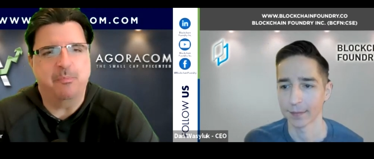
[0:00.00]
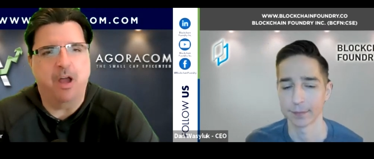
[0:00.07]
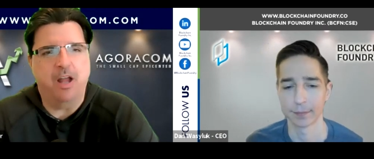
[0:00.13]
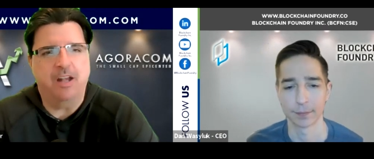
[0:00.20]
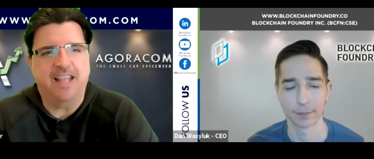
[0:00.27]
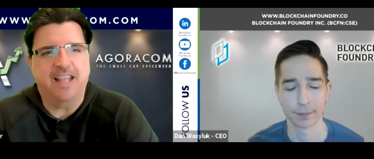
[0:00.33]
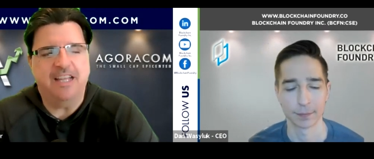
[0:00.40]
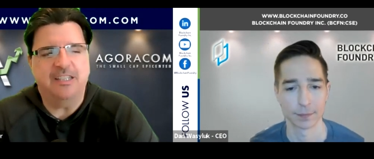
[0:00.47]

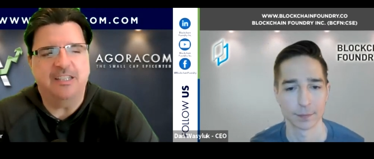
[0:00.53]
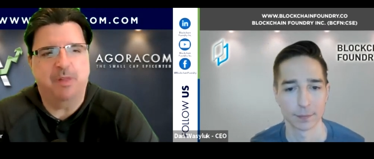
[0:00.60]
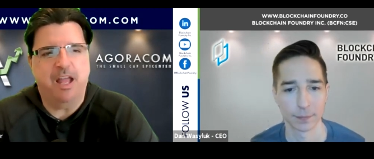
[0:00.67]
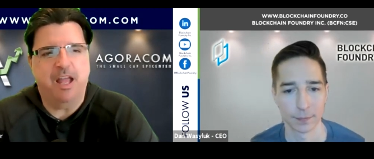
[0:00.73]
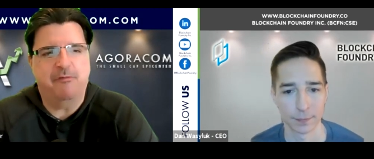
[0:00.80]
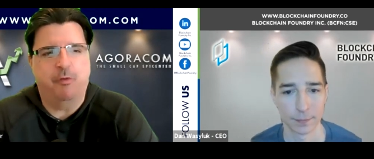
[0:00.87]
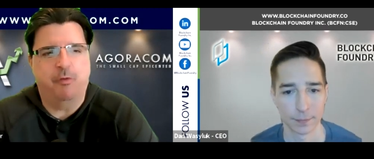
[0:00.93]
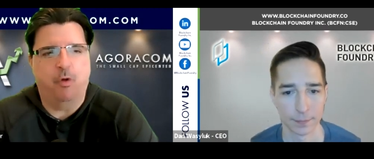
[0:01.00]
Speaker 1: podcast
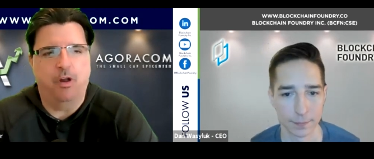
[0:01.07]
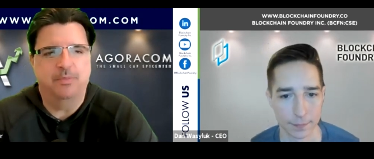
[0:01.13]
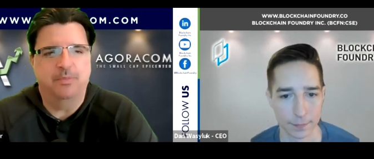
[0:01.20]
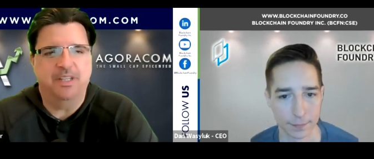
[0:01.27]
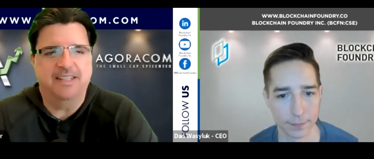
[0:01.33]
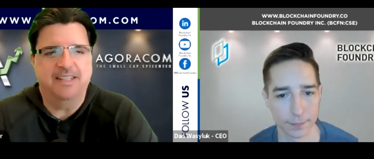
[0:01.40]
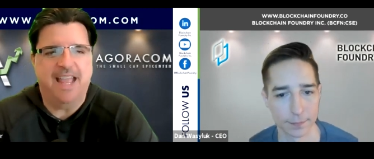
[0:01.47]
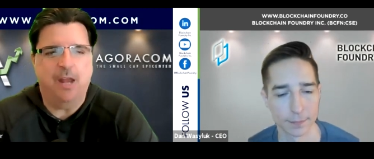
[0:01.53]
platform
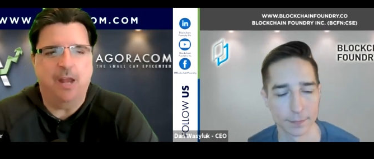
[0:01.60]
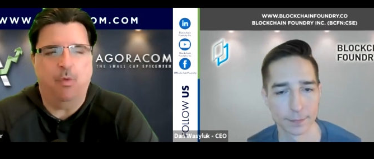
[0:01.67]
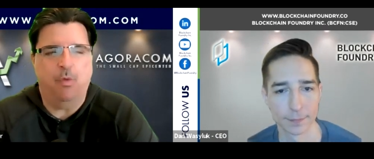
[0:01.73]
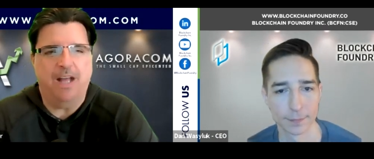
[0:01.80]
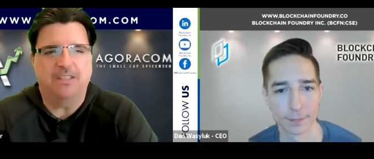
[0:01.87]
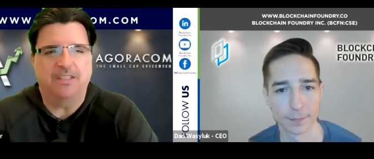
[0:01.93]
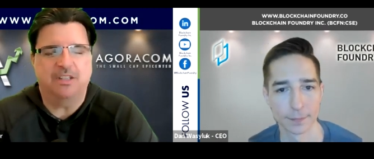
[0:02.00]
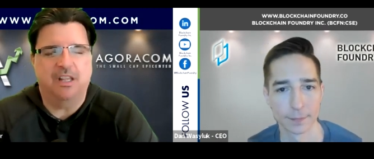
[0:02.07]
to Dan
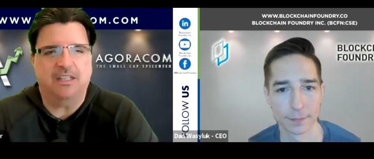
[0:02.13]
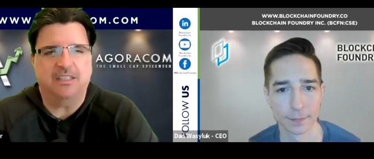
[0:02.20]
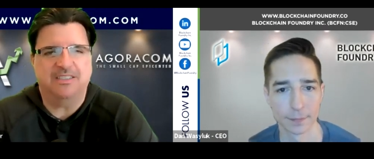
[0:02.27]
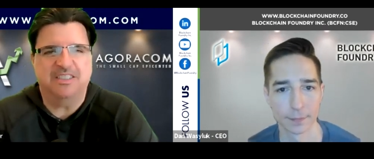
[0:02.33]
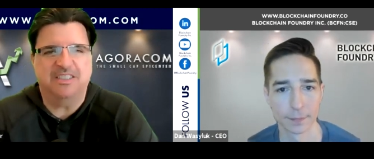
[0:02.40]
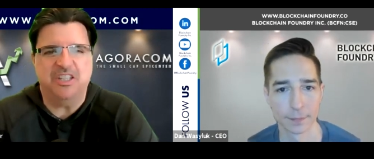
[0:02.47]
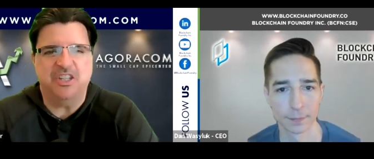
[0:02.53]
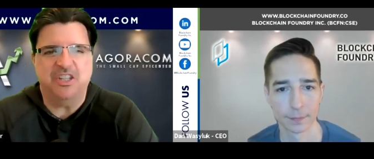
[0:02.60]
Wasyluk,
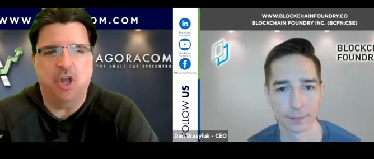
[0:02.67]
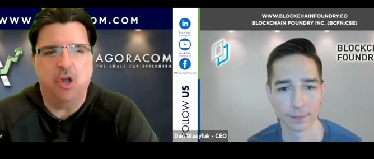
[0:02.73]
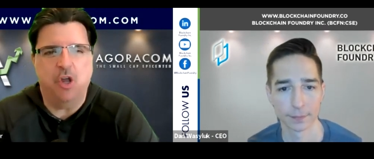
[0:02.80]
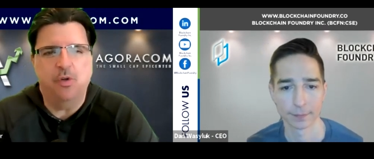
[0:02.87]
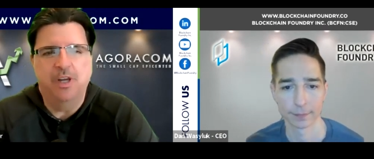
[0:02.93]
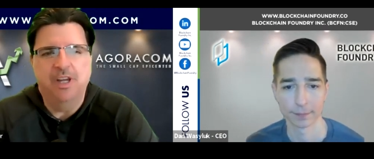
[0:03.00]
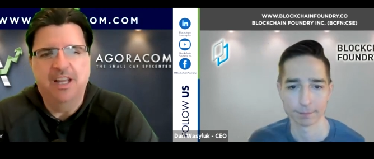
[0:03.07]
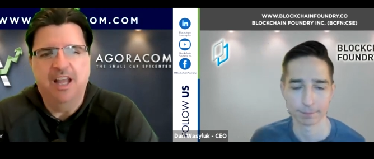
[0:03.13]

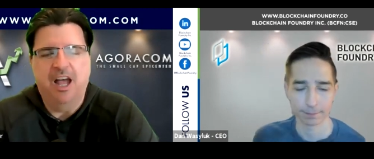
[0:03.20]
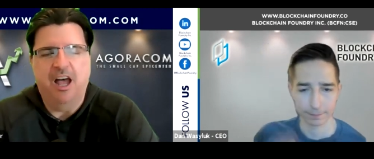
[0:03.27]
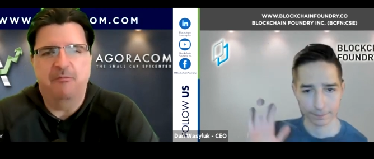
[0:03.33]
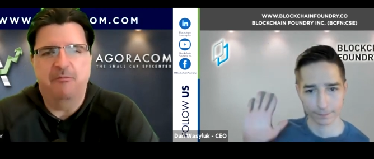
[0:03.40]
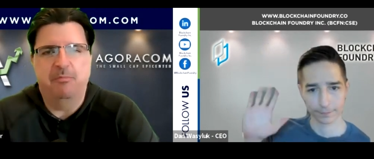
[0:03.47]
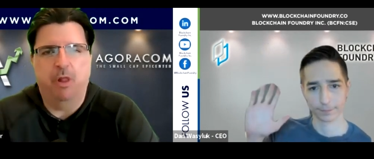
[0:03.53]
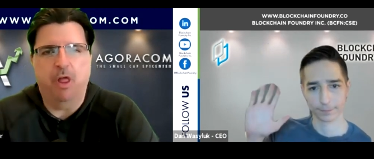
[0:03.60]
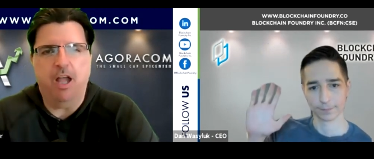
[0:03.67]
CEO
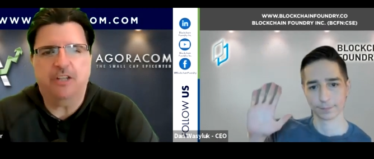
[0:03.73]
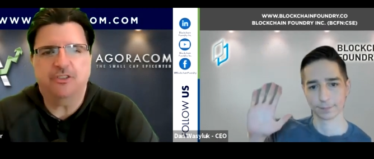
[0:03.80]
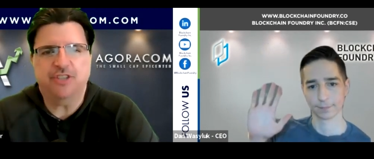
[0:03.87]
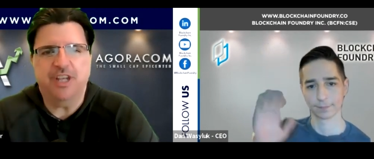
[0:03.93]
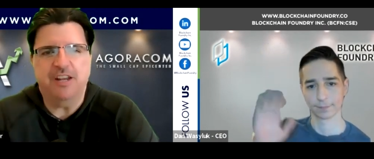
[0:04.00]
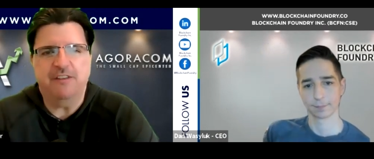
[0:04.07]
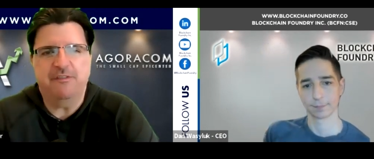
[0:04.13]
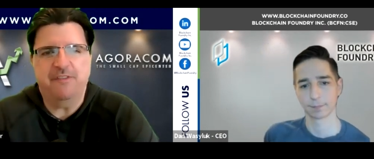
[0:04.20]
of
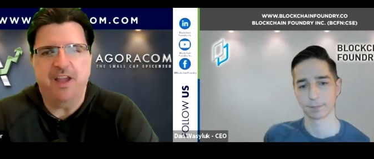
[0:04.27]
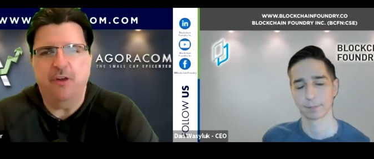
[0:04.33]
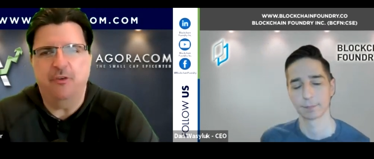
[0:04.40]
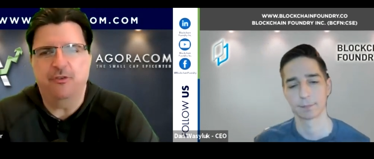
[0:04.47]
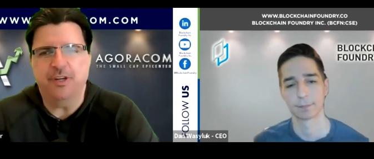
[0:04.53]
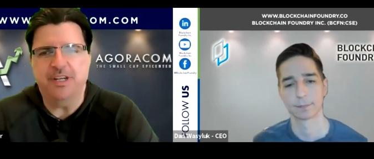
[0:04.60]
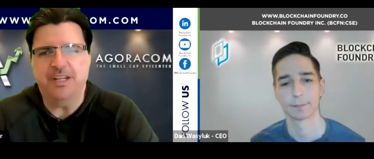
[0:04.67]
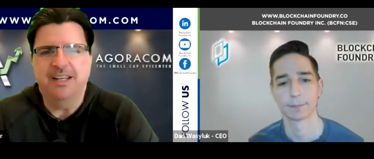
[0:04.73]
Blockchain
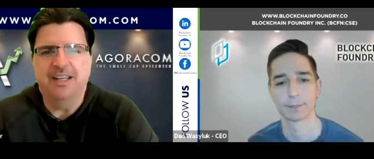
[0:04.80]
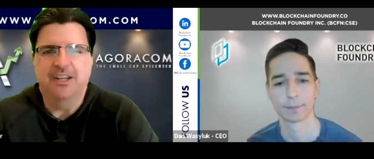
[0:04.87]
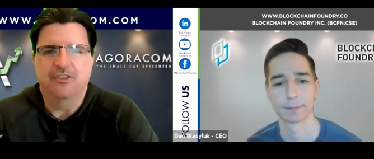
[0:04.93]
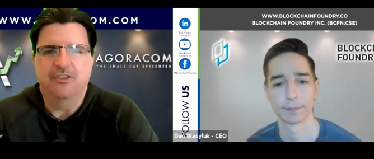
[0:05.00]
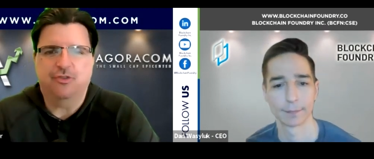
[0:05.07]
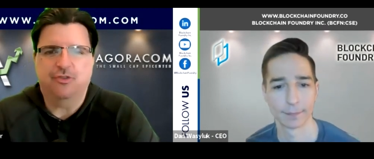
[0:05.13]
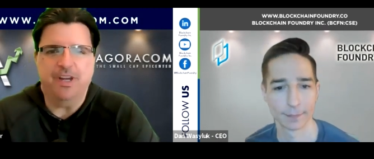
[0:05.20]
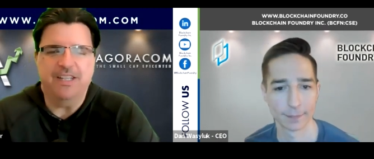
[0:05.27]
Foundry,
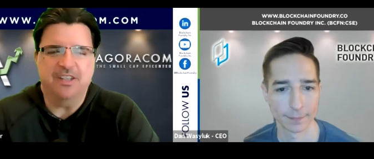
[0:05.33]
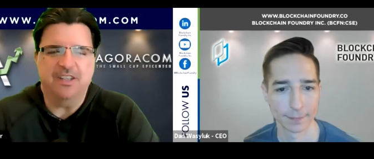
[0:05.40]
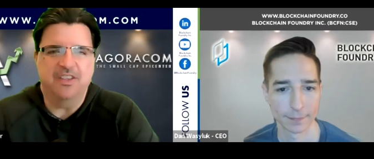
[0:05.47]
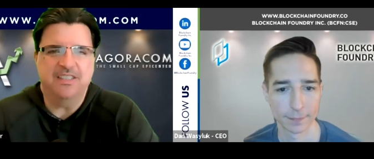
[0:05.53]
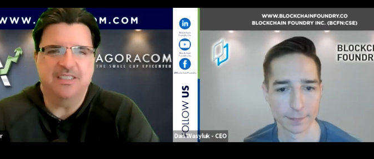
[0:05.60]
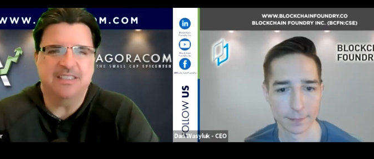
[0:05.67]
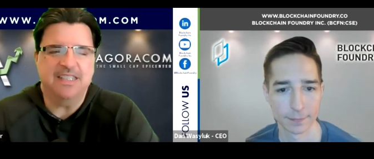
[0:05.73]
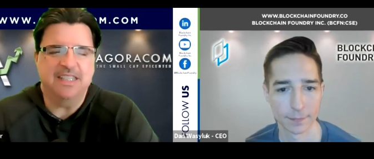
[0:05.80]
trades on
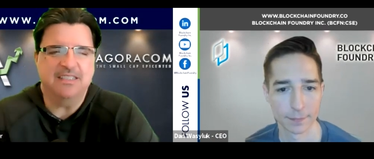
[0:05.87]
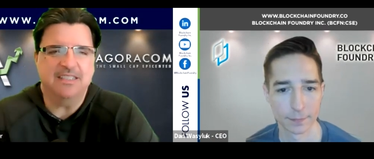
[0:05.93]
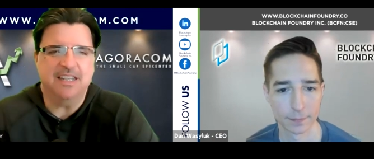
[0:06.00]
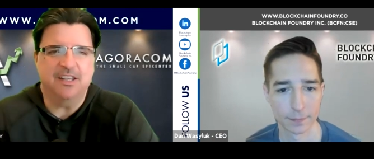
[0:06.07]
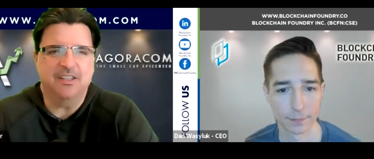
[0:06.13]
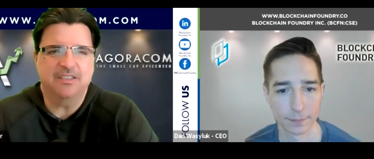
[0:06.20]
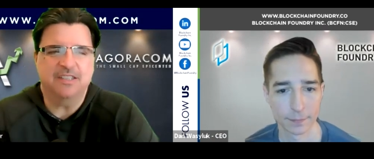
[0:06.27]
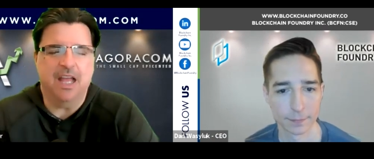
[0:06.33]
the CSE
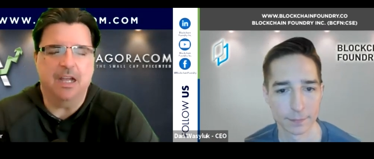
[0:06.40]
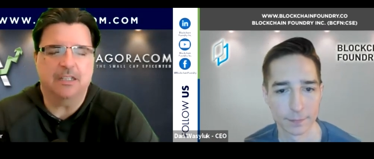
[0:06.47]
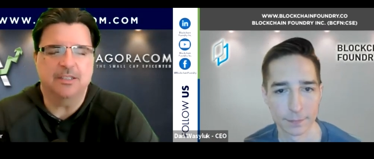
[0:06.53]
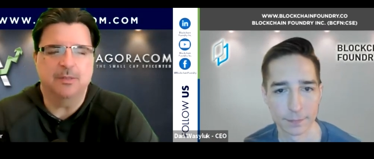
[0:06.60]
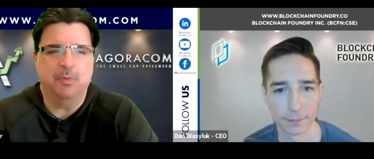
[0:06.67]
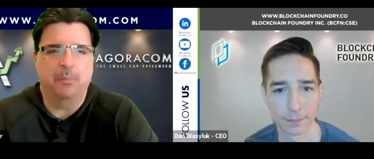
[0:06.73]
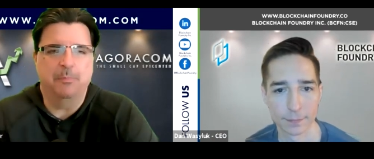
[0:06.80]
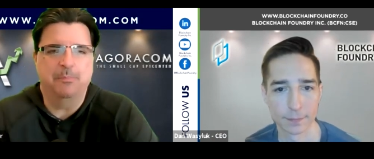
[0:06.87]
on the stock
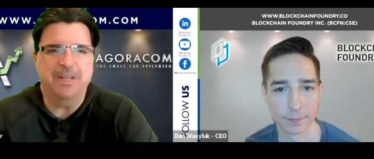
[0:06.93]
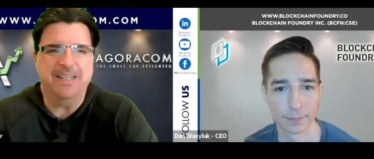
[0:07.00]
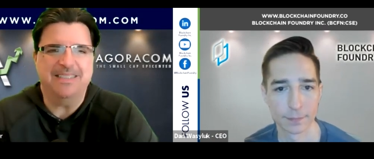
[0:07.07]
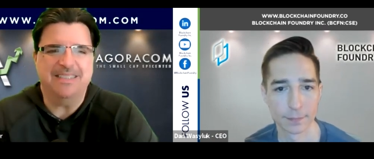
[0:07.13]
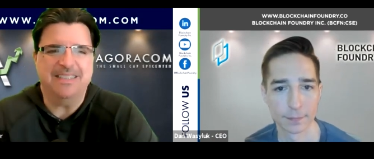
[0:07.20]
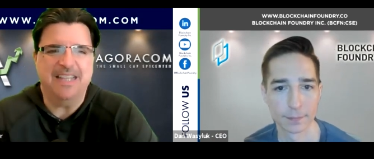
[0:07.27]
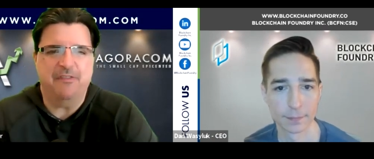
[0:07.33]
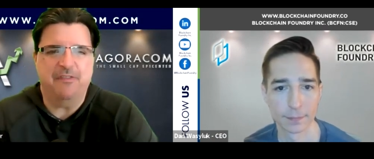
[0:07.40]
symbol
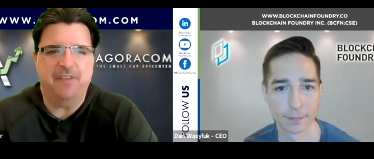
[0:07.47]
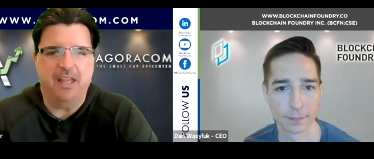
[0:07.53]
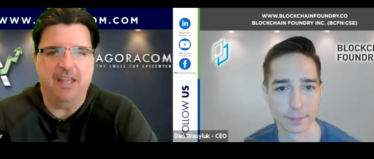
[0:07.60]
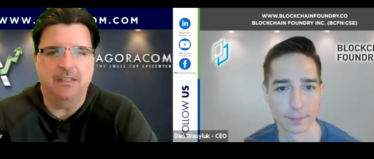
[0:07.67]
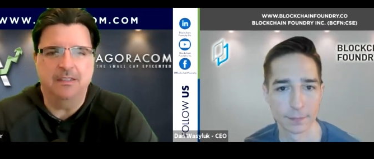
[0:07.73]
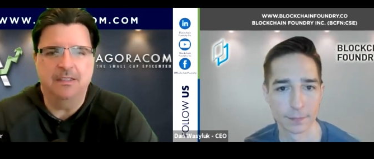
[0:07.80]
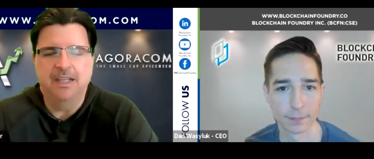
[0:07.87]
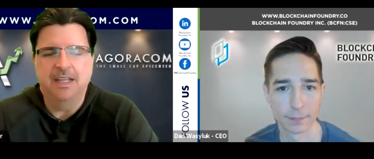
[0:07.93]

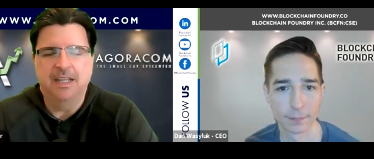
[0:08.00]
BCFN.